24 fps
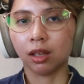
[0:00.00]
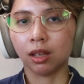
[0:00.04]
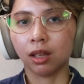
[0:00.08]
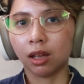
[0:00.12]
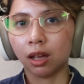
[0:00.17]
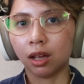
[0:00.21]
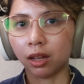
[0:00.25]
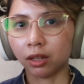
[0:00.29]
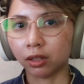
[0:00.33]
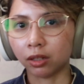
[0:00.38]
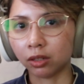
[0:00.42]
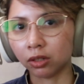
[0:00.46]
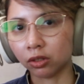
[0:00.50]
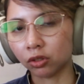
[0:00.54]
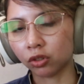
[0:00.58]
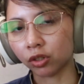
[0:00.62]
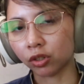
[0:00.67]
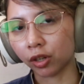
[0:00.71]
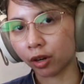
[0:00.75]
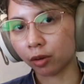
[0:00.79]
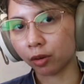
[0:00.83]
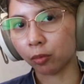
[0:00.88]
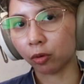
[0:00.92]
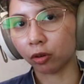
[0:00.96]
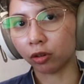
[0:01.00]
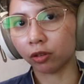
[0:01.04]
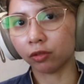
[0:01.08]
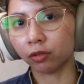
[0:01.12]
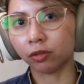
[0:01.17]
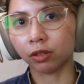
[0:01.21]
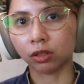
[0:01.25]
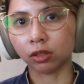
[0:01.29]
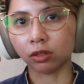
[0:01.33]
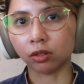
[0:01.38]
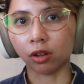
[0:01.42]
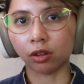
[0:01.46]
I could share more of
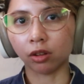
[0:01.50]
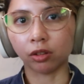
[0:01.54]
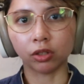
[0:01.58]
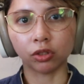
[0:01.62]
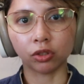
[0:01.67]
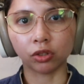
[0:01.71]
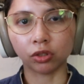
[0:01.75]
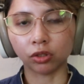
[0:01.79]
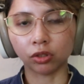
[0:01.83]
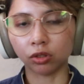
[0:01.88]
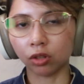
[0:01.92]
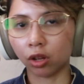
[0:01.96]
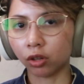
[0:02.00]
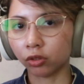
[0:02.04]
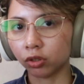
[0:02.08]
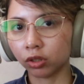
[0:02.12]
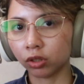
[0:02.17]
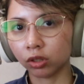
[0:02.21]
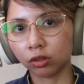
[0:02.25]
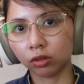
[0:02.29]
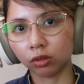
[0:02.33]
this knowledge, not just on